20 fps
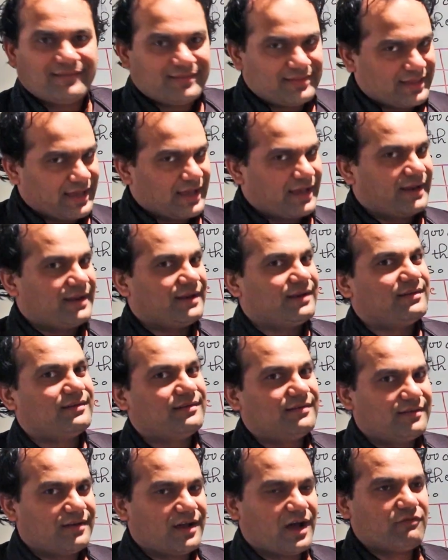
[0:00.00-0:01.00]

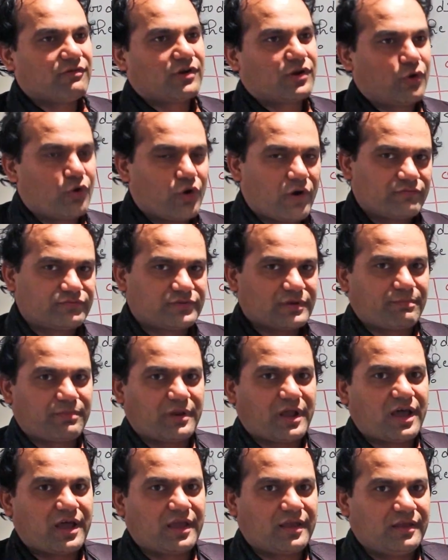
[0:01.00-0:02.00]
then our law of
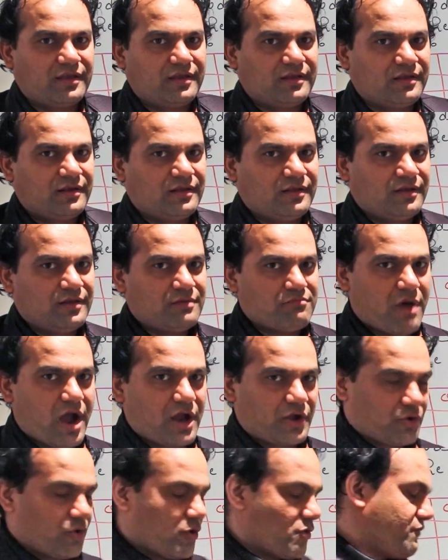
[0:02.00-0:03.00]
supply
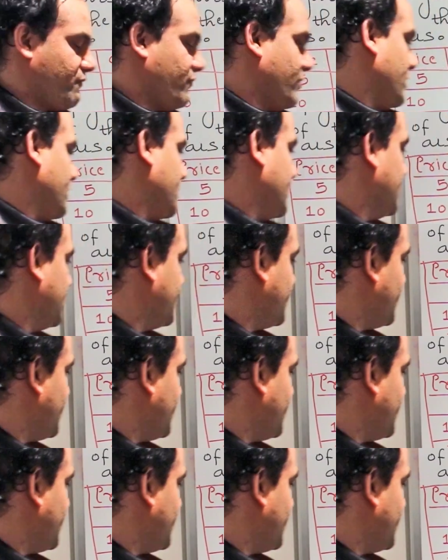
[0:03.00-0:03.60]
might not work.